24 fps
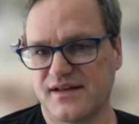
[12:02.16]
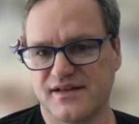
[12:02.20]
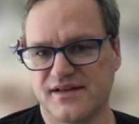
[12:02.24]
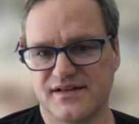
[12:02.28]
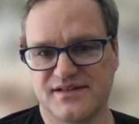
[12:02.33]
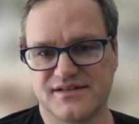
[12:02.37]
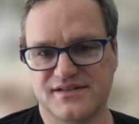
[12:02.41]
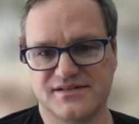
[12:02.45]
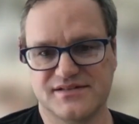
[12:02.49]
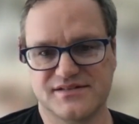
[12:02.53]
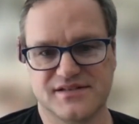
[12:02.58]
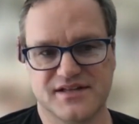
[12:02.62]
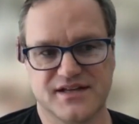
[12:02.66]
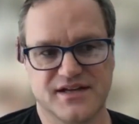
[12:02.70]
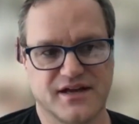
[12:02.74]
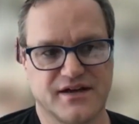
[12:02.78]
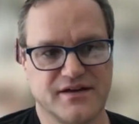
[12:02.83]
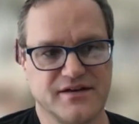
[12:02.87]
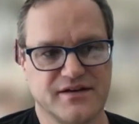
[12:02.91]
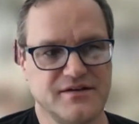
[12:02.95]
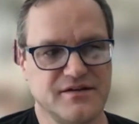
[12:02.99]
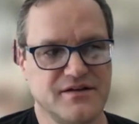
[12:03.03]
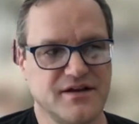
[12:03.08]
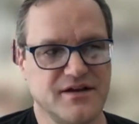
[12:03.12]
And it's like,
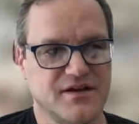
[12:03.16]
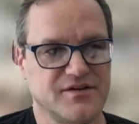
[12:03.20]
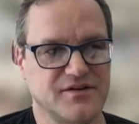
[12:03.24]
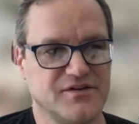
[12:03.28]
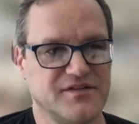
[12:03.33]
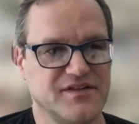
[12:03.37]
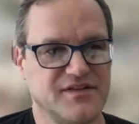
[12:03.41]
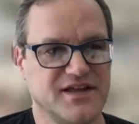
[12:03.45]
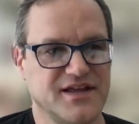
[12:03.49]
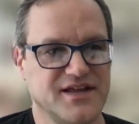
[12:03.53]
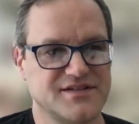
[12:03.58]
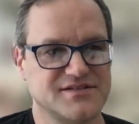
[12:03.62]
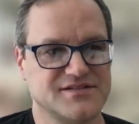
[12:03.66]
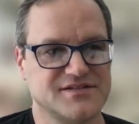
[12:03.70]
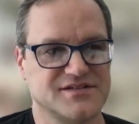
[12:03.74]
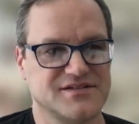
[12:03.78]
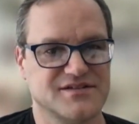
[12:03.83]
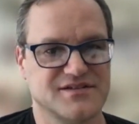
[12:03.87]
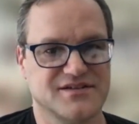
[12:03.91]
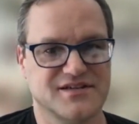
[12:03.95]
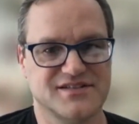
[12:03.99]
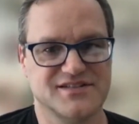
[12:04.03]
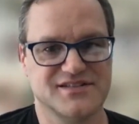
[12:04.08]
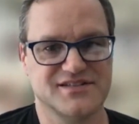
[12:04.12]
how do you not know the answer?
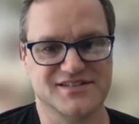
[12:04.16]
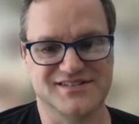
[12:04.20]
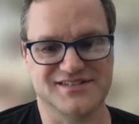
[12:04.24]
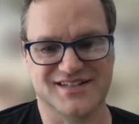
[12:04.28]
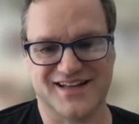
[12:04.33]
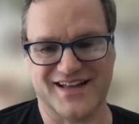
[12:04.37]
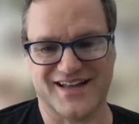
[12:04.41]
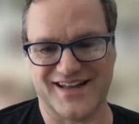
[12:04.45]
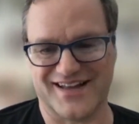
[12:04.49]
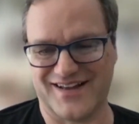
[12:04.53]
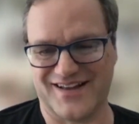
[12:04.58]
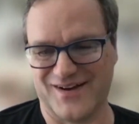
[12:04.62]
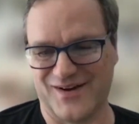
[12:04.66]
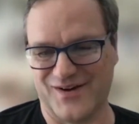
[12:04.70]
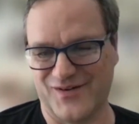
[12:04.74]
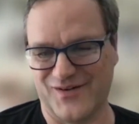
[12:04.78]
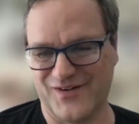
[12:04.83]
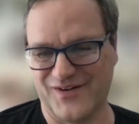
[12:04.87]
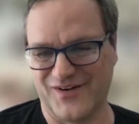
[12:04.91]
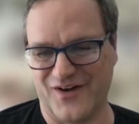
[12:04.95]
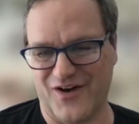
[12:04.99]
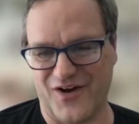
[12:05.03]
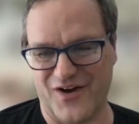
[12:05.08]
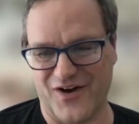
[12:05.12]
And just like
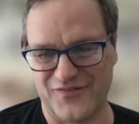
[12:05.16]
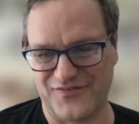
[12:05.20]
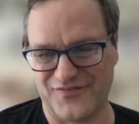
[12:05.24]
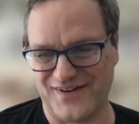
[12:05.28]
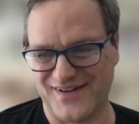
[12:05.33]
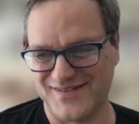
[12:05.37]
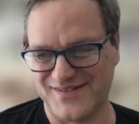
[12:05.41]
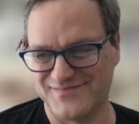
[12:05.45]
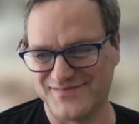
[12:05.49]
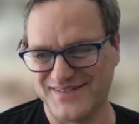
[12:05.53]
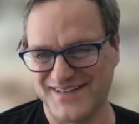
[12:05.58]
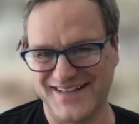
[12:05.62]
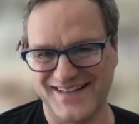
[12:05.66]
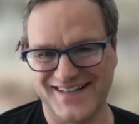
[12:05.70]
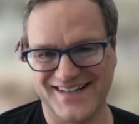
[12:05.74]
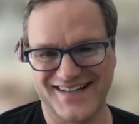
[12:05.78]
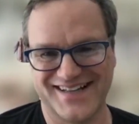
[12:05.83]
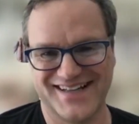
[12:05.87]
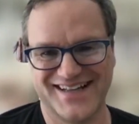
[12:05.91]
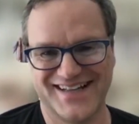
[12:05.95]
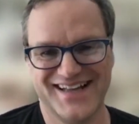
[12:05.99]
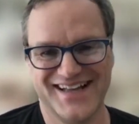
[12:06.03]
going off on me.